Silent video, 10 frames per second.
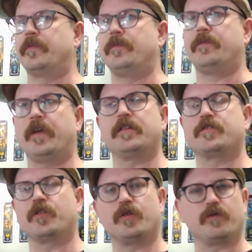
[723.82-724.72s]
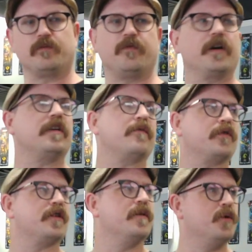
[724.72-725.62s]
Things are very
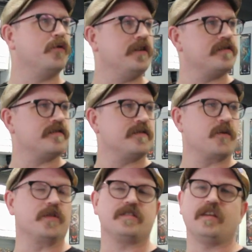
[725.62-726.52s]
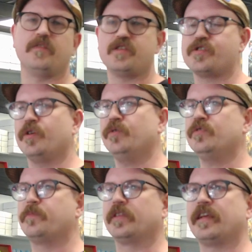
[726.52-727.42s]
different than the movies or the TV
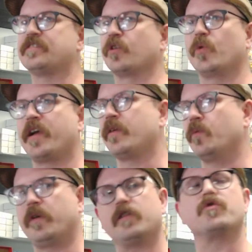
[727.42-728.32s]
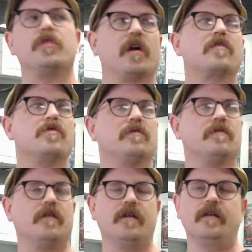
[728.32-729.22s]
shows, but that's a great introduction.
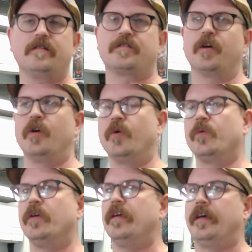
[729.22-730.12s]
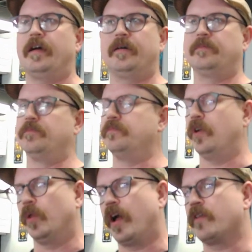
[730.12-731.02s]
So, a
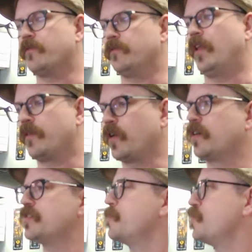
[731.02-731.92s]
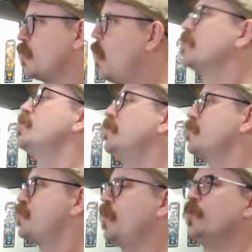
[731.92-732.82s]
lot of our customers are watching
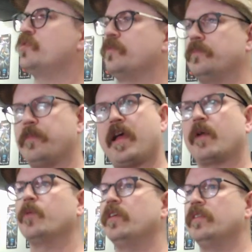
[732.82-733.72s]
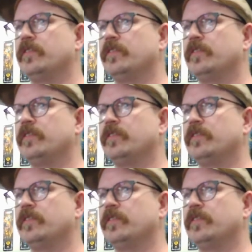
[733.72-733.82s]
those shows, and man, I really,